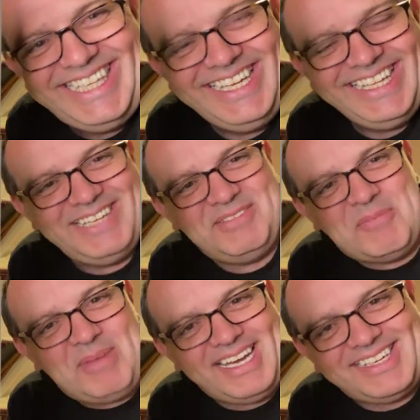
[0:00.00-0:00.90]
There'll be a
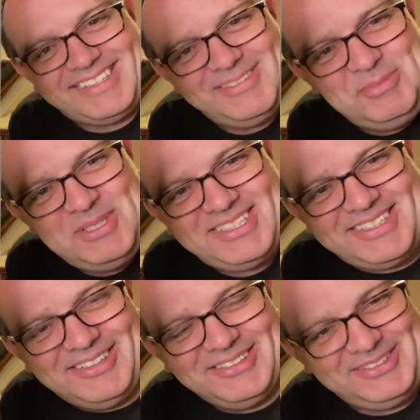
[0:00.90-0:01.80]
button, music
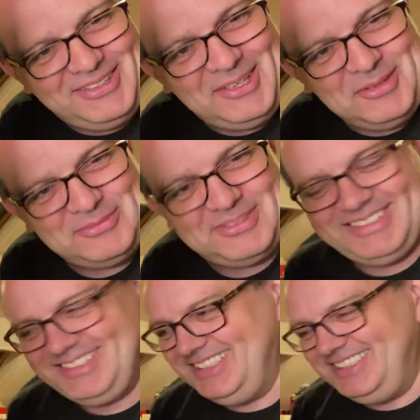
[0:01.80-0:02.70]
on or off,
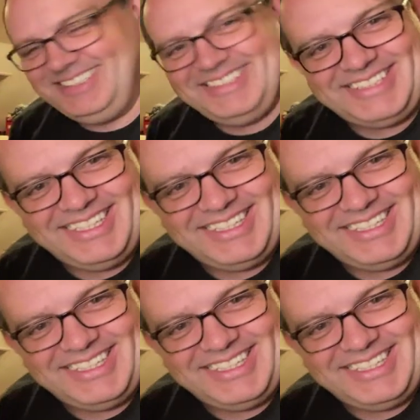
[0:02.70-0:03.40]
and you just get